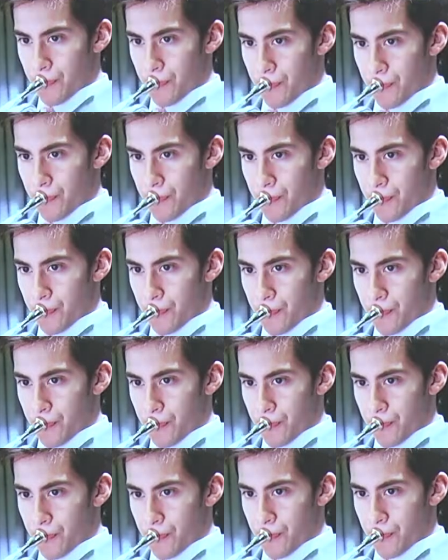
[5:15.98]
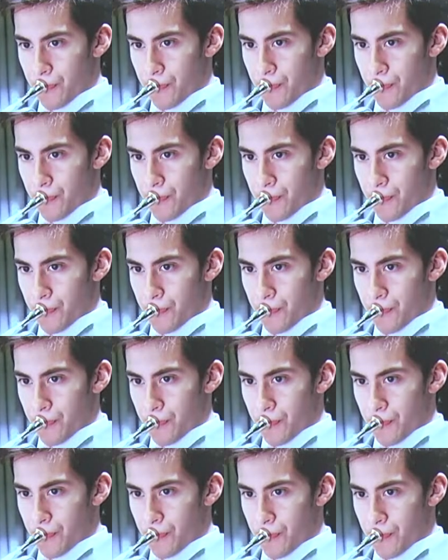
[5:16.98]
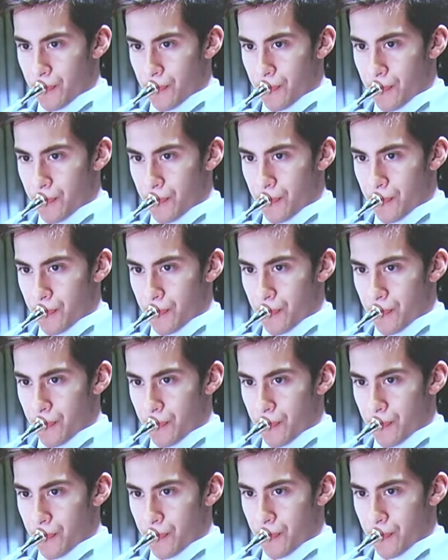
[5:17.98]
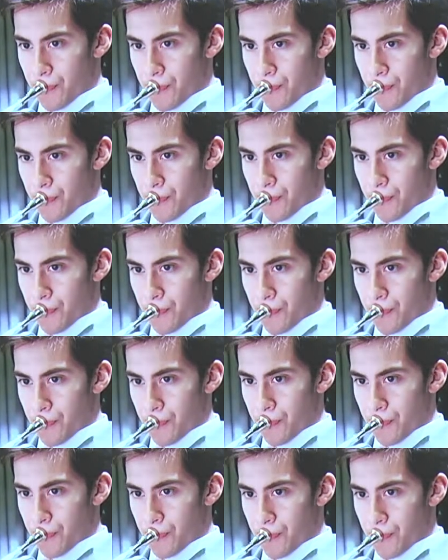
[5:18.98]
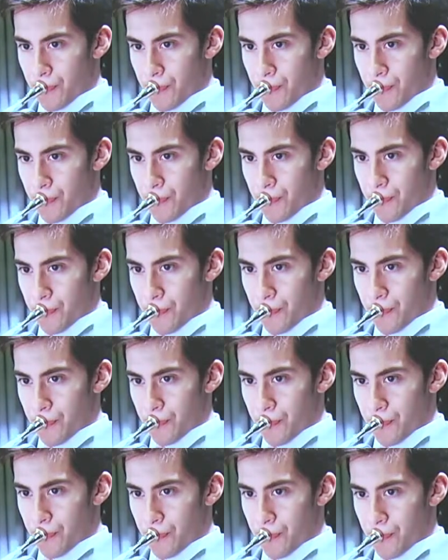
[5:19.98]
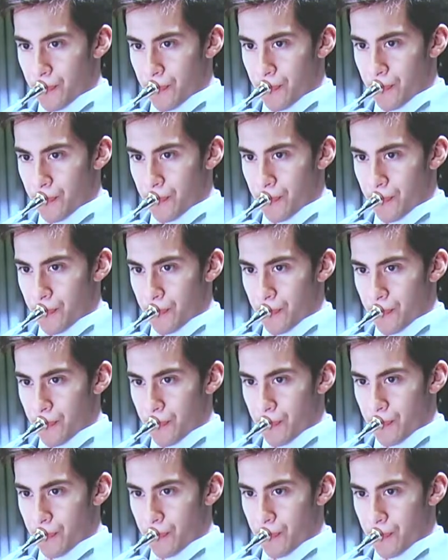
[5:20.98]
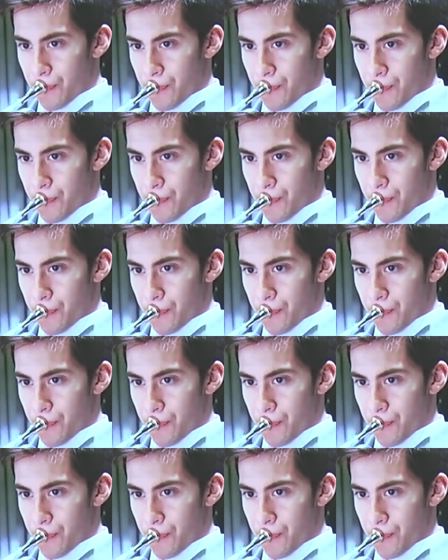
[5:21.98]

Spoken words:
No words are spoken by the person on screen.